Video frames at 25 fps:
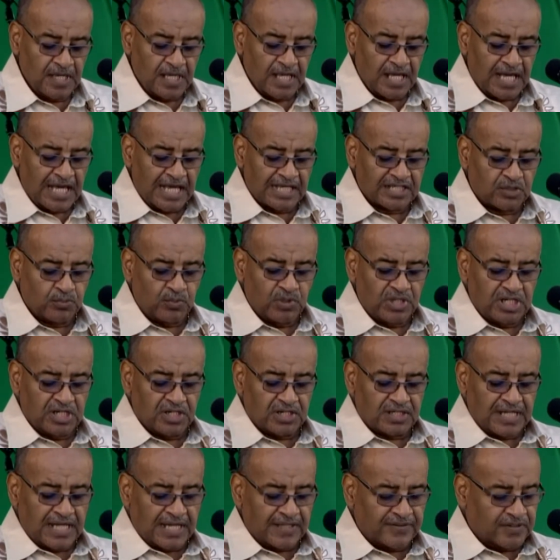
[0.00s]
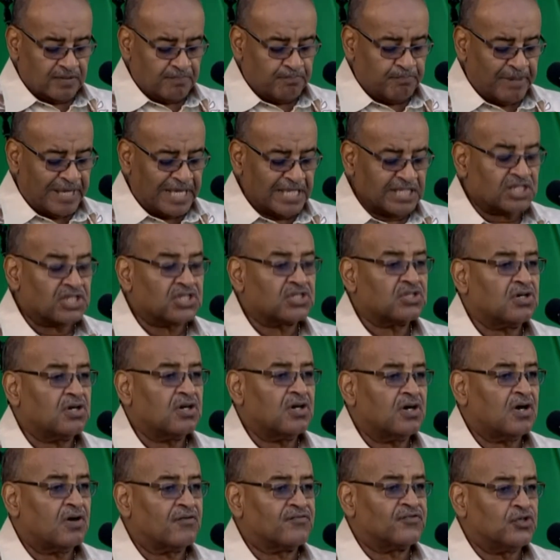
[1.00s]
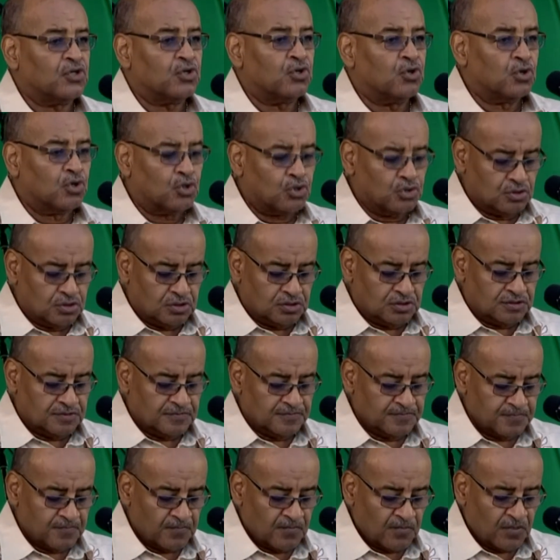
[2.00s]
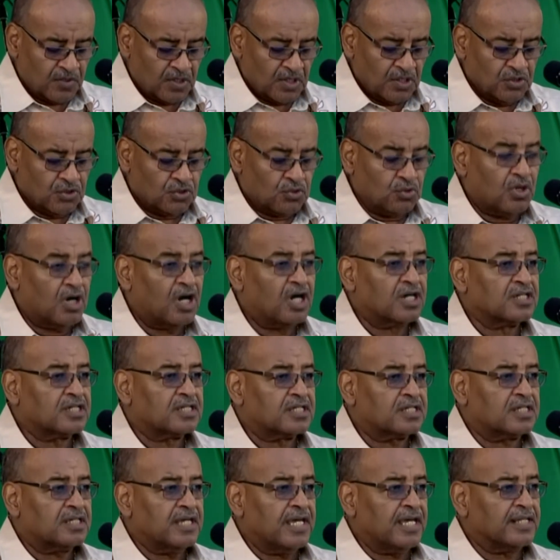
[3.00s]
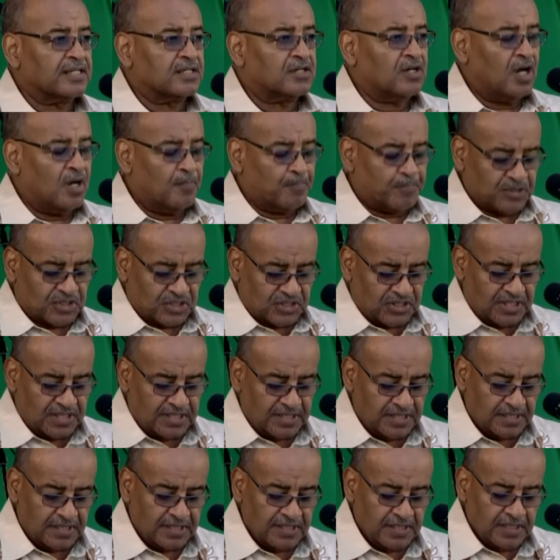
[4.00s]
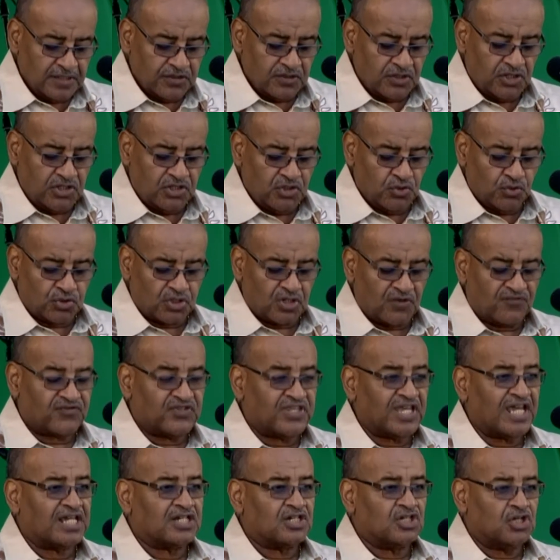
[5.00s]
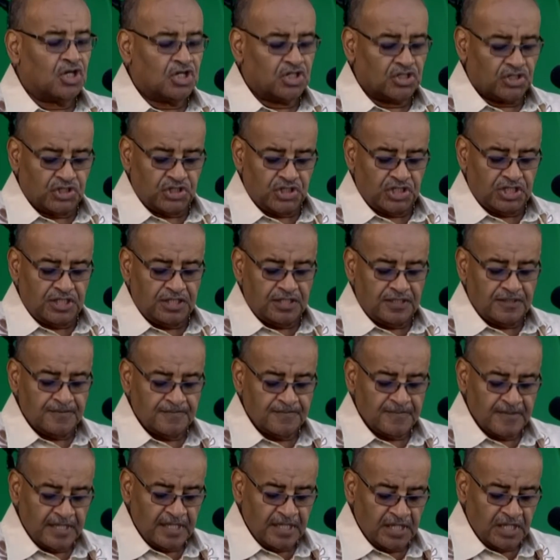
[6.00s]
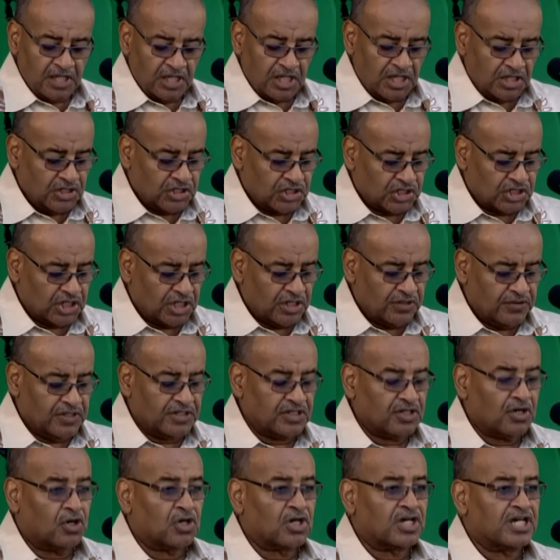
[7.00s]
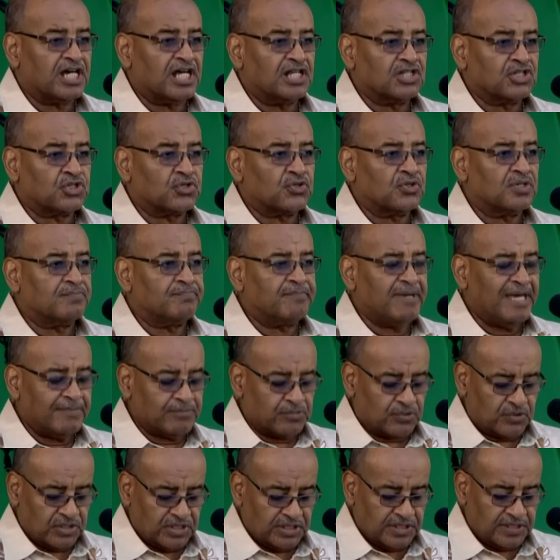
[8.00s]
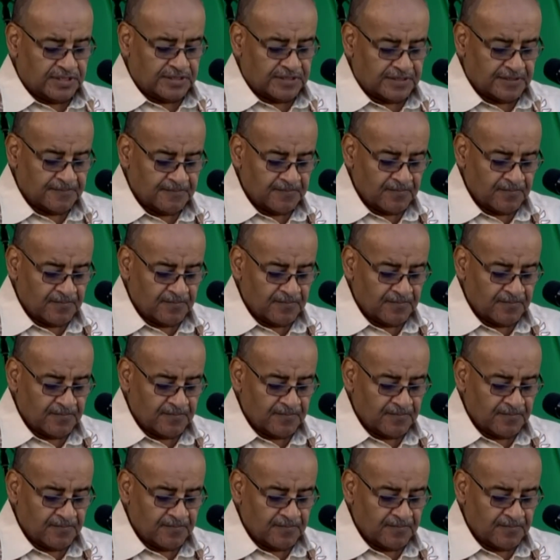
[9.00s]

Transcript: as we look at the best of the old to encompassing the use of technology in sharing our cultural memories.